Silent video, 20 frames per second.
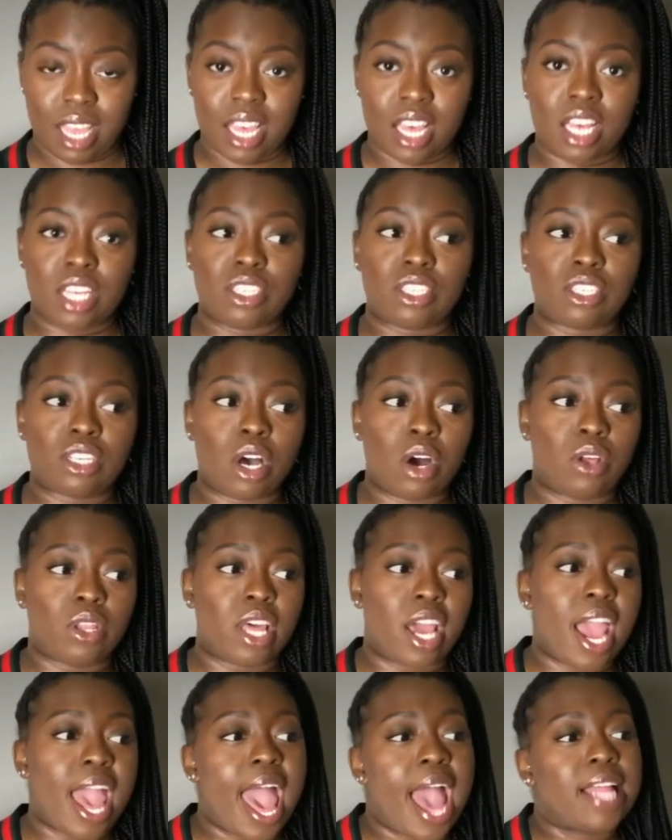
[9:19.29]
And so
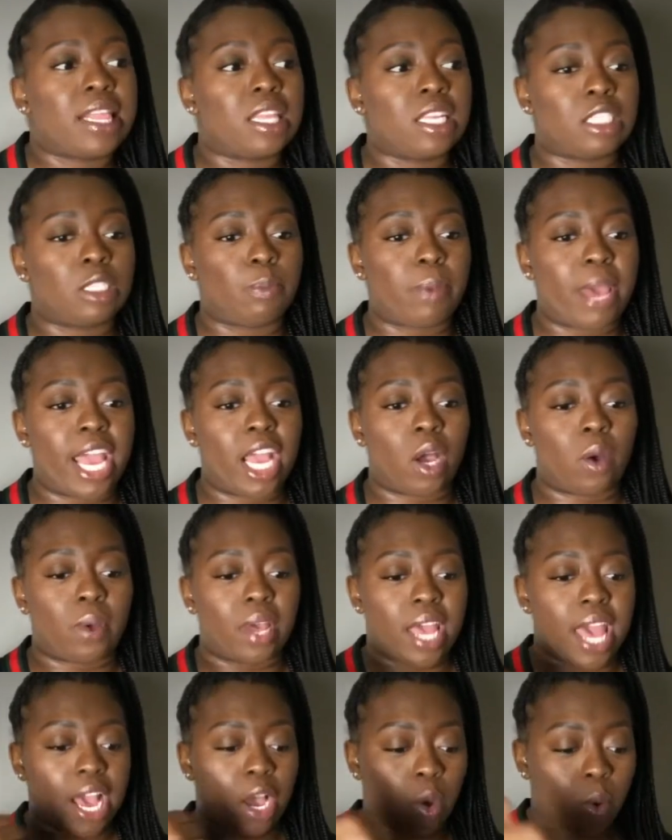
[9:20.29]
they're at this
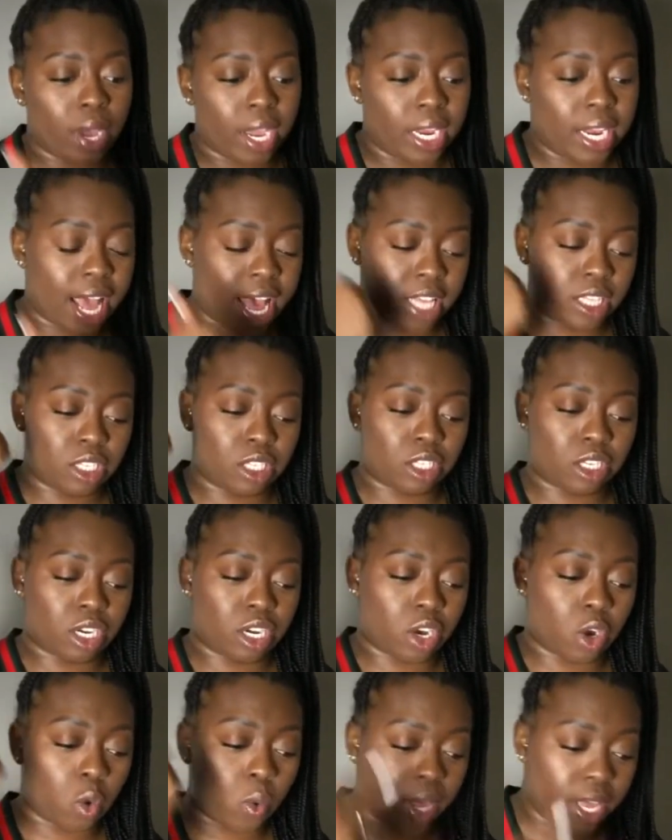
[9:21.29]
banquet, Queen Esther,
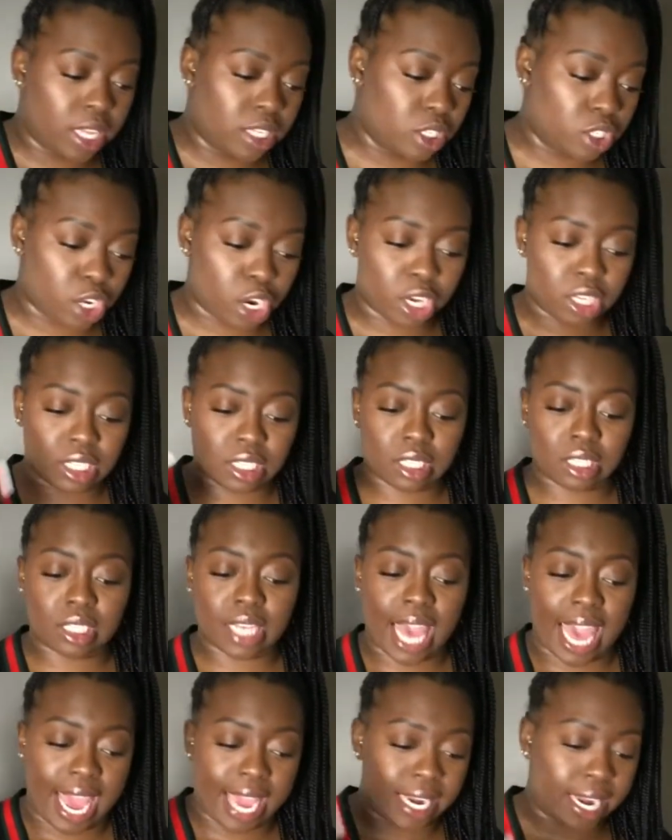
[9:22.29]
Queen Xerxes,
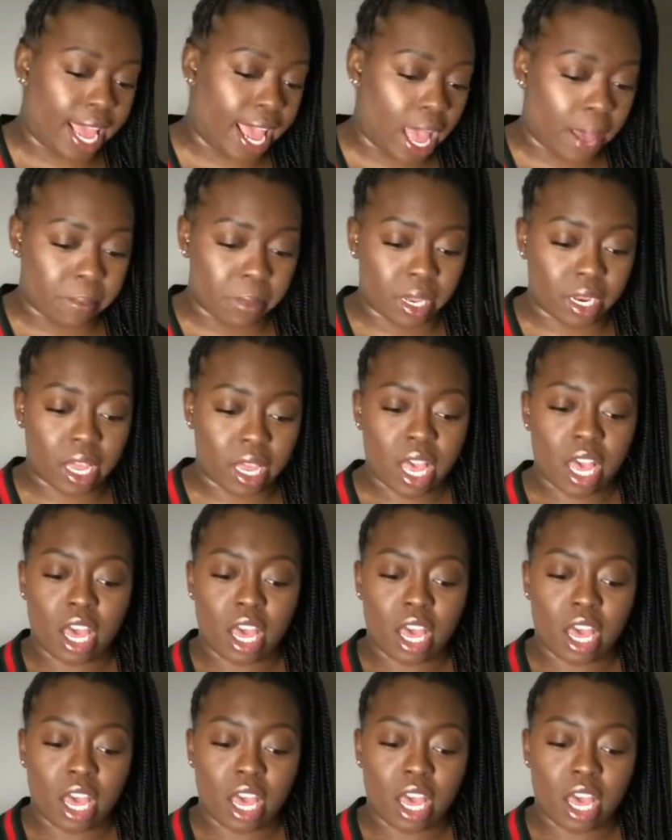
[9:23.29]
and Haman.